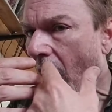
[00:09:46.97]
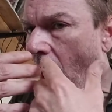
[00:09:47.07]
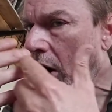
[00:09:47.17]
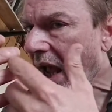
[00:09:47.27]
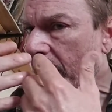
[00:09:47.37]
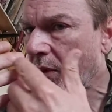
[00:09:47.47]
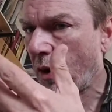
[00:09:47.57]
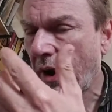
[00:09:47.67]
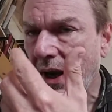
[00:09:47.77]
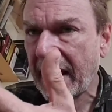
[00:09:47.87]
I am not
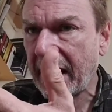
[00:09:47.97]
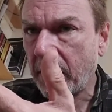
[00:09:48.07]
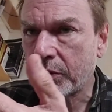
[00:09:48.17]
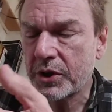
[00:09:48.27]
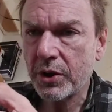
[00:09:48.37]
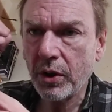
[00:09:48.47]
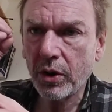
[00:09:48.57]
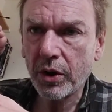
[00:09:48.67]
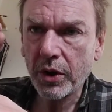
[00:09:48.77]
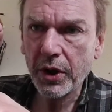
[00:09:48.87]
allowed to
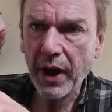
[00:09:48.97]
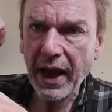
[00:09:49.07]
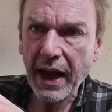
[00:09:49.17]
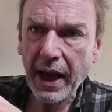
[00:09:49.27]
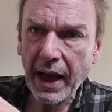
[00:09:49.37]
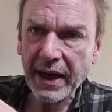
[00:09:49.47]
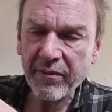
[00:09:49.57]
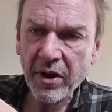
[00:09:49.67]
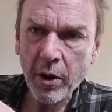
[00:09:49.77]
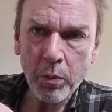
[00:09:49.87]
look at
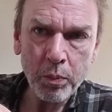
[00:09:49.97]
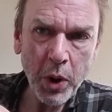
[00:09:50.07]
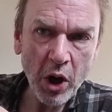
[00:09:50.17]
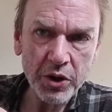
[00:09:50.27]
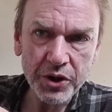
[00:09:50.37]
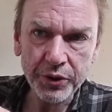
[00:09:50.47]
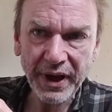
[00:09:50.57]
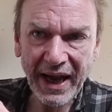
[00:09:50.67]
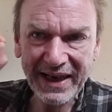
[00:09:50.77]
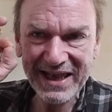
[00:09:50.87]
another person
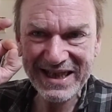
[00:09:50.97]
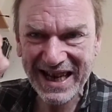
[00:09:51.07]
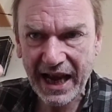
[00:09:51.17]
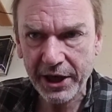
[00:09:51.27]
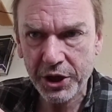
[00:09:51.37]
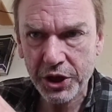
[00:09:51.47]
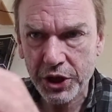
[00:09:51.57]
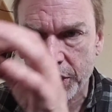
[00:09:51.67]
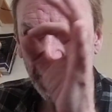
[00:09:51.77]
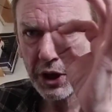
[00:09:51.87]
and attach